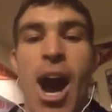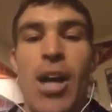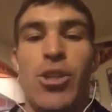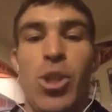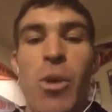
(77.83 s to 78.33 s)

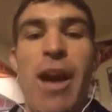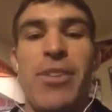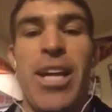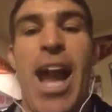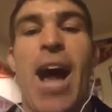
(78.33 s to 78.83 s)
do you have
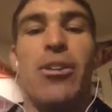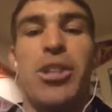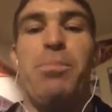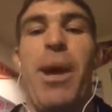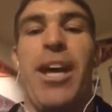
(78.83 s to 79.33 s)
a
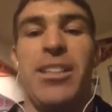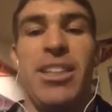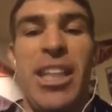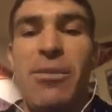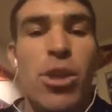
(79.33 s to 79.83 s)
knowledge
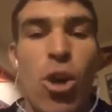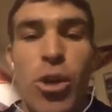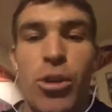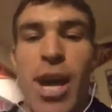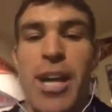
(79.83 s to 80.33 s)
base, even though
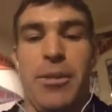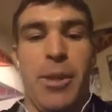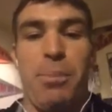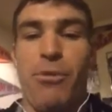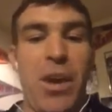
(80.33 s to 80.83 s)
you're not a
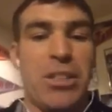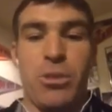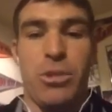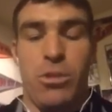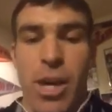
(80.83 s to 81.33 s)

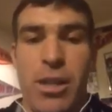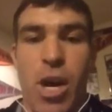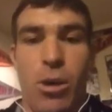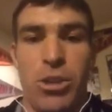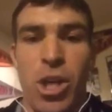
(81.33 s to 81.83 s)
professional strength
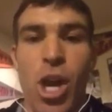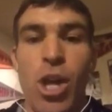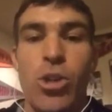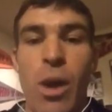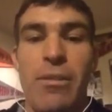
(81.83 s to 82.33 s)
coach,
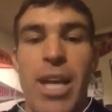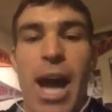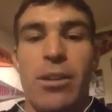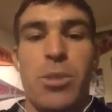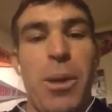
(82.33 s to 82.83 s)
do you have a
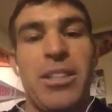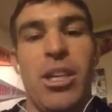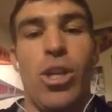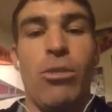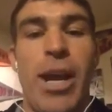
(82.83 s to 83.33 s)
knowledge base
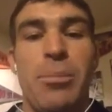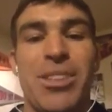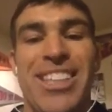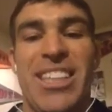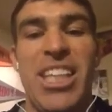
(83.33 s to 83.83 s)
that you're able
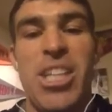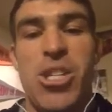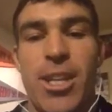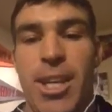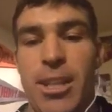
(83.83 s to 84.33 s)
to
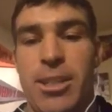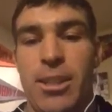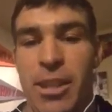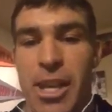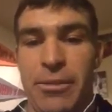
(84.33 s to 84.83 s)
teach the kids to
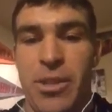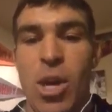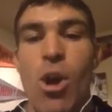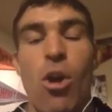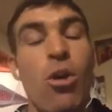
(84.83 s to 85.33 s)
lift
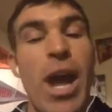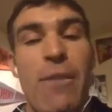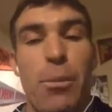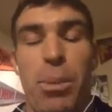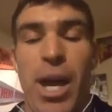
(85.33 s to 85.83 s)
or
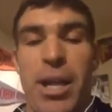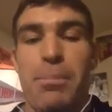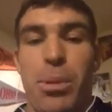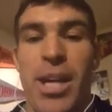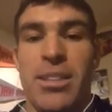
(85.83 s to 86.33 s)
have a plan
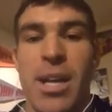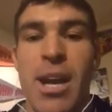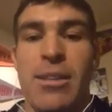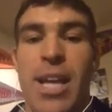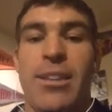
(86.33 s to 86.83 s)
in place
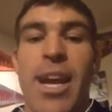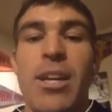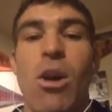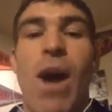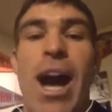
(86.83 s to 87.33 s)
that they
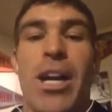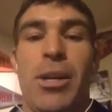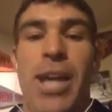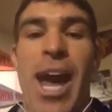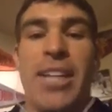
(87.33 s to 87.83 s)
know how
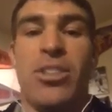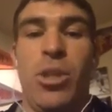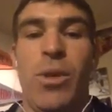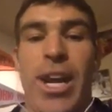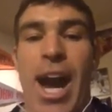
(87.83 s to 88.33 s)
to
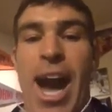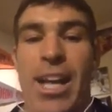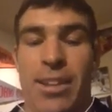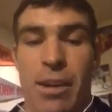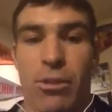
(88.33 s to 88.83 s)
execute at a high
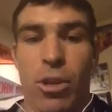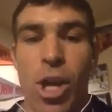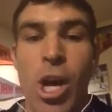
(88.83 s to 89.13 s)
level?